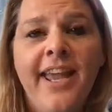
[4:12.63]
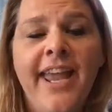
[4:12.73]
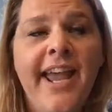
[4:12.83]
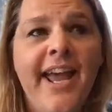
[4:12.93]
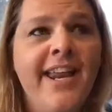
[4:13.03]

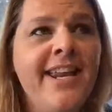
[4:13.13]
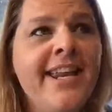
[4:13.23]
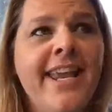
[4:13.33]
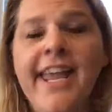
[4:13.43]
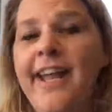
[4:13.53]
and
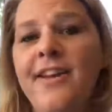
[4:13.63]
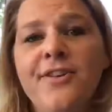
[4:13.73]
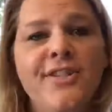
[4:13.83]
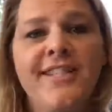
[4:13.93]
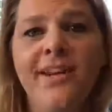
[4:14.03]
he can't
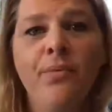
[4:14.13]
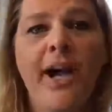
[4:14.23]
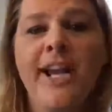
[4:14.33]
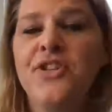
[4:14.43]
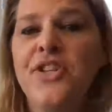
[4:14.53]
understand
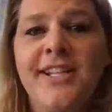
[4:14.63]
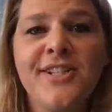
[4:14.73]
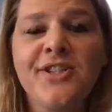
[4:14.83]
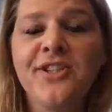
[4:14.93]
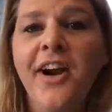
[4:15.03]
why she
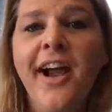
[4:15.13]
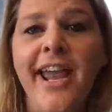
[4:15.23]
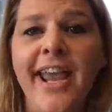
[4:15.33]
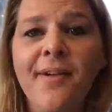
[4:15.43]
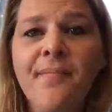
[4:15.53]
is
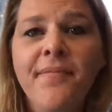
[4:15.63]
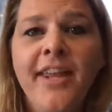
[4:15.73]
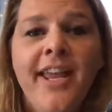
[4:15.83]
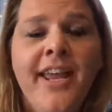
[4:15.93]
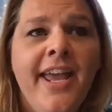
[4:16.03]
crying.
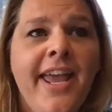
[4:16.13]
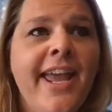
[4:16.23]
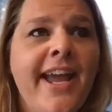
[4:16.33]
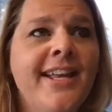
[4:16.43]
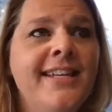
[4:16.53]

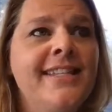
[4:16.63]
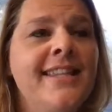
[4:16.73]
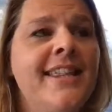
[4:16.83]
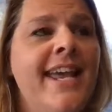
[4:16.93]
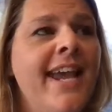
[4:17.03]
And
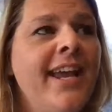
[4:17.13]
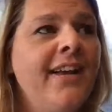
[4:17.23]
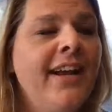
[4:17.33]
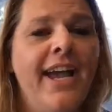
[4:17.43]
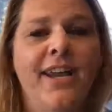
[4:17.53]

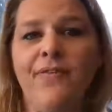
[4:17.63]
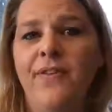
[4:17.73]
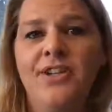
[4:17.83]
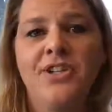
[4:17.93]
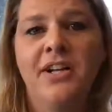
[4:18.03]
they kind of
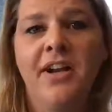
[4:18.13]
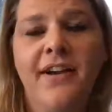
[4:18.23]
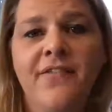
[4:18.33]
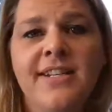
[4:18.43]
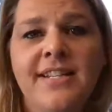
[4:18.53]
finish the
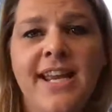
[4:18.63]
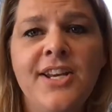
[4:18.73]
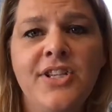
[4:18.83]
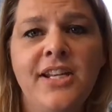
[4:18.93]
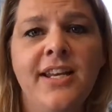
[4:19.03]

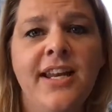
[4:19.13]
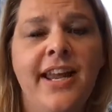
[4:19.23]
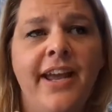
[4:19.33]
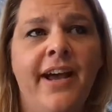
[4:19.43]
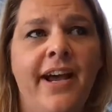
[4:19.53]
conversation,
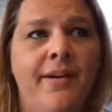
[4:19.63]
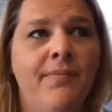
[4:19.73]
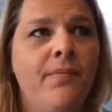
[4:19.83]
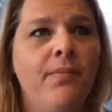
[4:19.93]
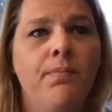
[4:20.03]

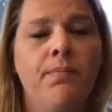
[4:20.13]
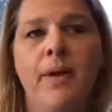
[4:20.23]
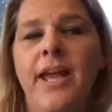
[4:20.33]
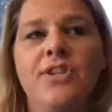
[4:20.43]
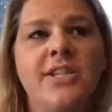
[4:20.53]
and
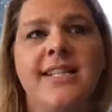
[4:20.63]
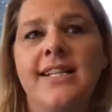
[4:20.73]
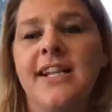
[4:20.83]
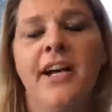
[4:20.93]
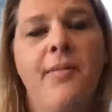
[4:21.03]
she
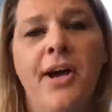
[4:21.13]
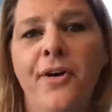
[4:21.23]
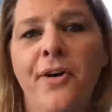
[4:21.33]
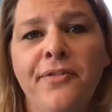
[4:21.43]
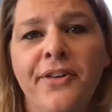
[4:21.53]
says, "Come on
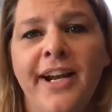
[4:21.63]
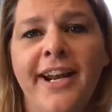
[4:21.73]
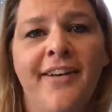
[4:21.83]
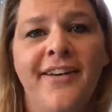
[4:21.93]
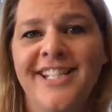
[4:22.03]
over
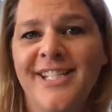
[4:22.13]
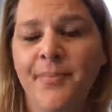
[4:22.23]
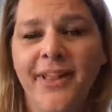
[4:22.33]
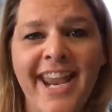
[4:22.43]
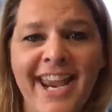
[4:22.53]
and I'll
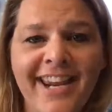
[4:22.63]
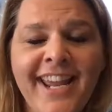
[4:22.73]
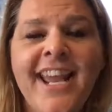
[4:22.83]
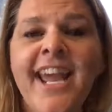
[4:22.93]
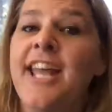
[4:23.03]
explain."
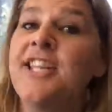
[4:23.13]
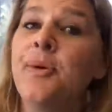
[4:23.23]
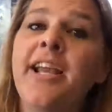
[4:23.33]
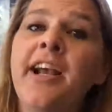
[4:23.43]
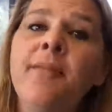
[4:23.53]
And so
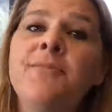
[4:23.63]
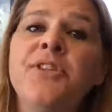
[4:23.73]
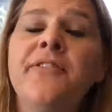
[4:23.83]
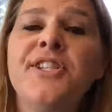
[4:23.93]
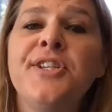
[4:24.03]
he comes
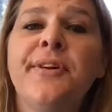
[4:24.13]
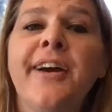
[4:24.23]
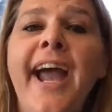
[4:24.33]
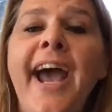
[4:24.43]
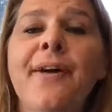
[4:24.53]
over to
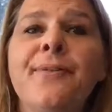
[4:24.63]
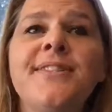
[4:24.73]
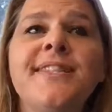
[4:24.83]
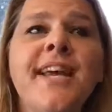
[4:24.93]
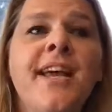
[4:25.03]
her
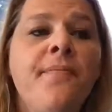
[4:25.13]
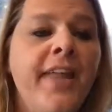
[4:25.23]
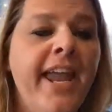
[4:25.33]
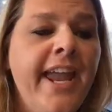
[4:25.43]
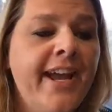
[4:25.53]
house,
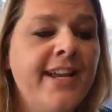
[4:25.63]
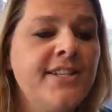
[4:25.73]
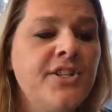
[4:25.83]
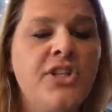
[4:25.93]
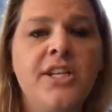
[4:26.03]

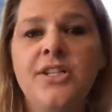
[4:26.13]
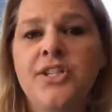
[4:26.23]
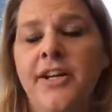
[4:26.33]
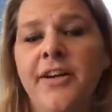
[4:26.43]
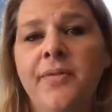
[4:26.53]
and
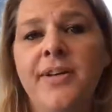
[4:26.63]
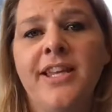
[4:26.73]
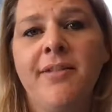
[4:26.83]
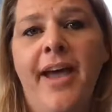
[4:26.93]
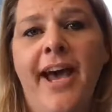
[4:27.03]
she's sharing with
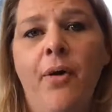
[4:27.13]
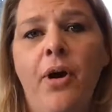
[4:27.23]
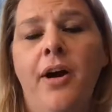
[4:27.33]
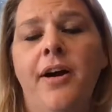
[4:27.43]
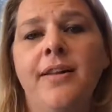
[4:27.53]
him how
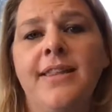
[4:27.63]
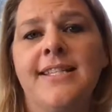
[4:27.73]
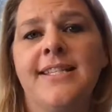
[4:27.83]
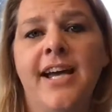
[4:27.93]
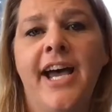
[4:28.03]
hard
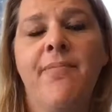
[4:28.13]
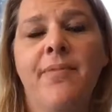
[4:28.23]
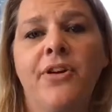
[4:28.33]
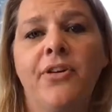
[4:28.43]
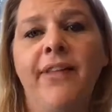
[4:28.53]
this
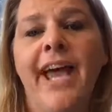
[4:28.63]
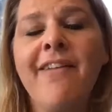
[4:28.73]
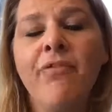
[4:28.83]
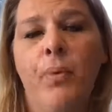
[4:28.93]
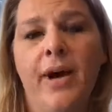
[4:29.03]
time in her
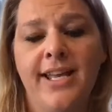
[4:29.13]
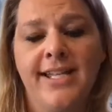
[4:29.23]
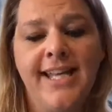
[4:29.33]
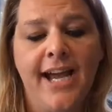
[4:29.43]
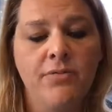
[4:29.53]
life
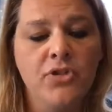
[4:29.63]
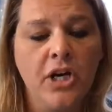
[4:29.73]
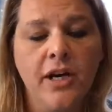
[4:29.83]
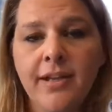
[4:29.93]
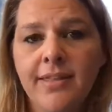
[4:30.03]
was, how
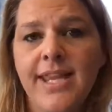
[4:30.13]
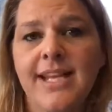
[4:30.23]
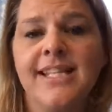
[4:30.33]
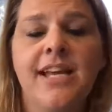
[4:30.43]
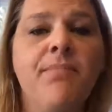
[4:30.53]
dark
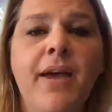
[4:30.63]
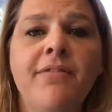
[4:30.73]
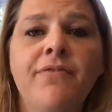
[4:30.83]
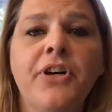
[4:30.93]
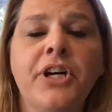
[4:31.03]
things had
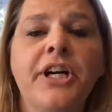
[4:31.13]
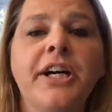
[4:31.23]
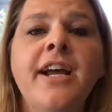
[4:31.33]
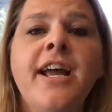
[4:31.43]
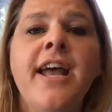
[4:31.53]
been for
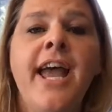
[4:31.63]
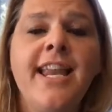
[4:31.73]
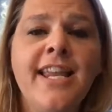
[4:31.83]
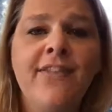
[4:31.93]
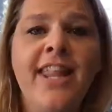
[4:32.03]
her.
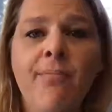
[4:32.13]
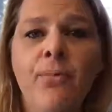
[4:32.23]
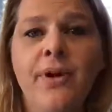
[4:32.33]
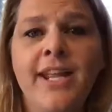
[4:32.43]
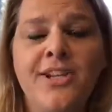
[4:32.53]
And even that
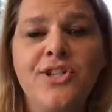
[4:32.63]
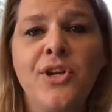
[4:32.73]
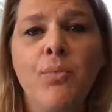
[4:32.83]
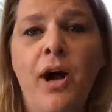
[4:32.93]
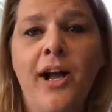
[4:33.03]
morning, as
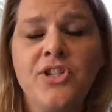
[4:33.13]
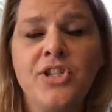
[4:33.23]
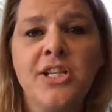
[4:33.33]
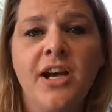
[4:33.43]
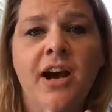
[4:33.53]
she
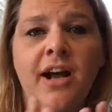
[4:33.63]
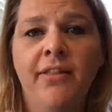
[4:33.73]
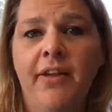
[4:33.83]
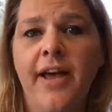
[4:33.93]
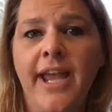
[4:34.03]
watched
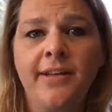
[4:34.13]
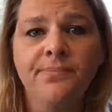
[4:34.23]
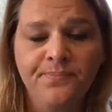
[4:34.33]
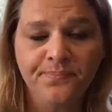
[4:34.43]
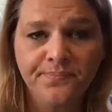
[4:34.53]

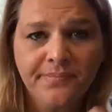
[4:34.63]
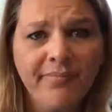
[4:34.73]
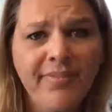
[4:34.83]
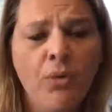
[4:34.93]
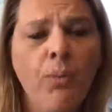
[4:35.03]
online,
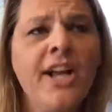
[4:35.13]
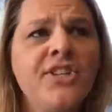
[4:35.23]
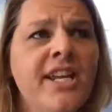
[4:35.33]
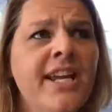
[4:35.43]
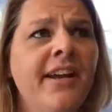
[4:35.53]

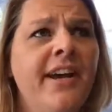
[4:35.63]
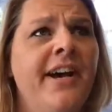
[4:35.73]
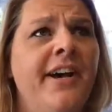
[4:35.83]
watching